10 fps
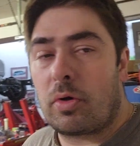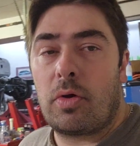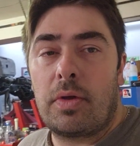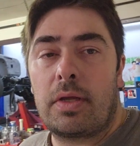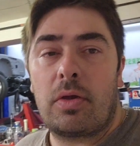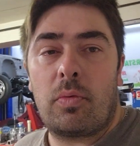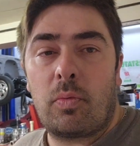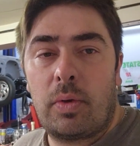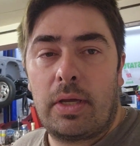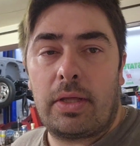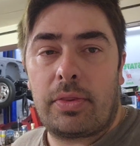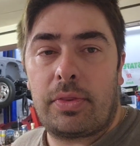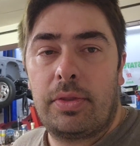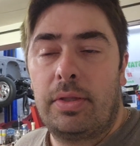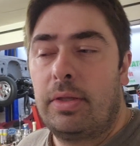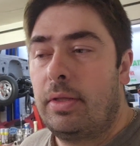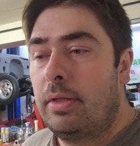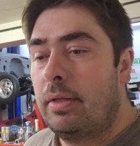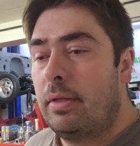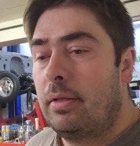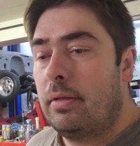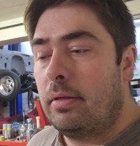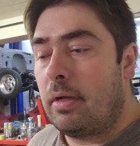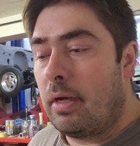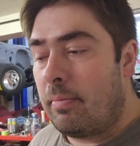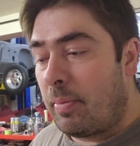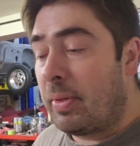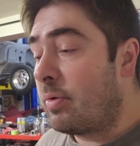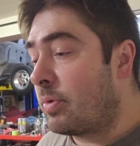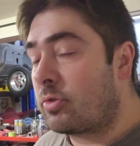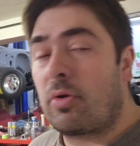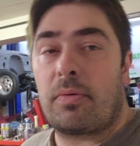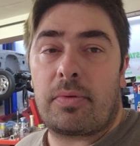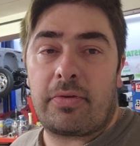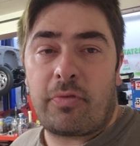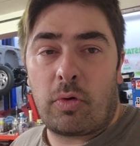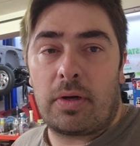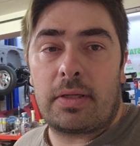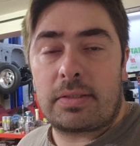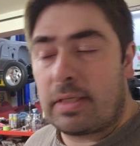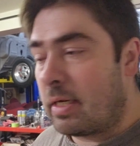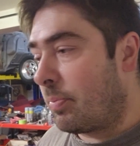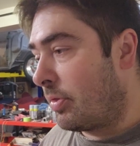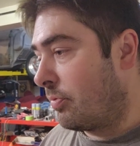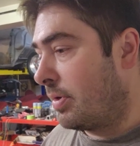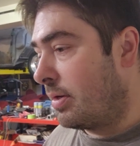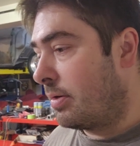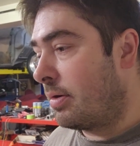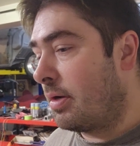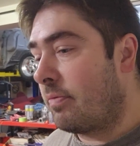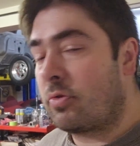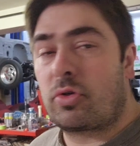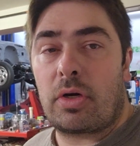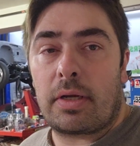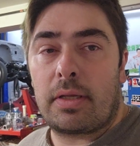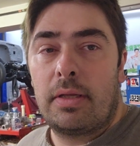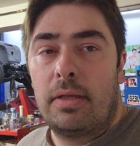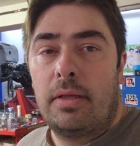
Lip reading: going with a 4-link setup on the rear of the truck.